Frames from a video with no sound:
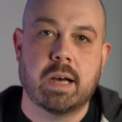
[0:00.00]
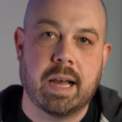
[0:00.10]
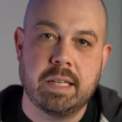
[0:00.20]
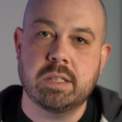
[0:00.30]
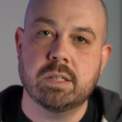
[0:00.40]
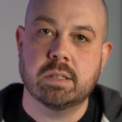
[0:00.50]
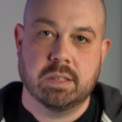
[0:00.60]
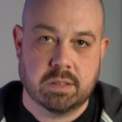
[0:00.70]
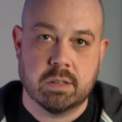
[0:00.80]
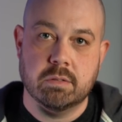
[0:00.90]
I need to
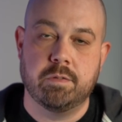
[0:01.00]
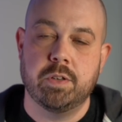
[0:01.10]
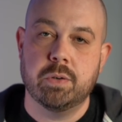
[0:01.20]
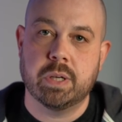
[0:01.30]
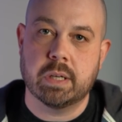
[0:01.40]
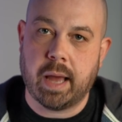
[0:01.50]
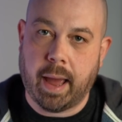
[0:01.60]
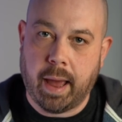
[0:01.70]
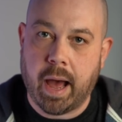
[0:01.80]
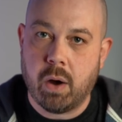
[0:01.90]
start reviewing
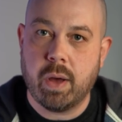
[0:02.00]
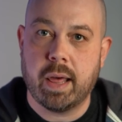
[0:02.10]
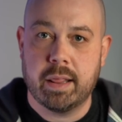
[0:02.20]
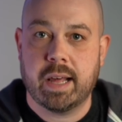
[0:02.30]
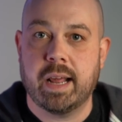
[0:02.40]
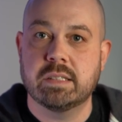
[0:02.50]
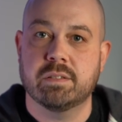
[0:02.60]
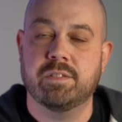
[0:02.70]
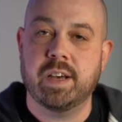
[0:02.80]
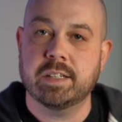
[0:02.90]
how that has
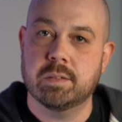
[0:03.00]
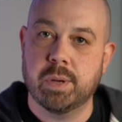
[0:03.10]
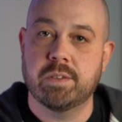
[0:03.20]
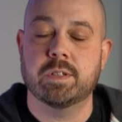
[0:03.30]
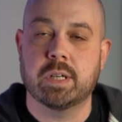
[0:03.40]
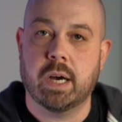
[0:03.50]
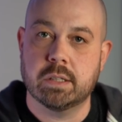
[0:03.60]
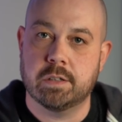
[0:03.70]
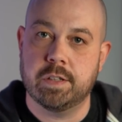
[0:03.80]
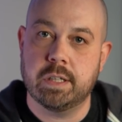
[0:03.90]
affected my
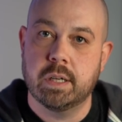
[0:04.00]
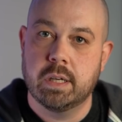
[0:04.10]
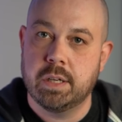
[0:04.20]
photography.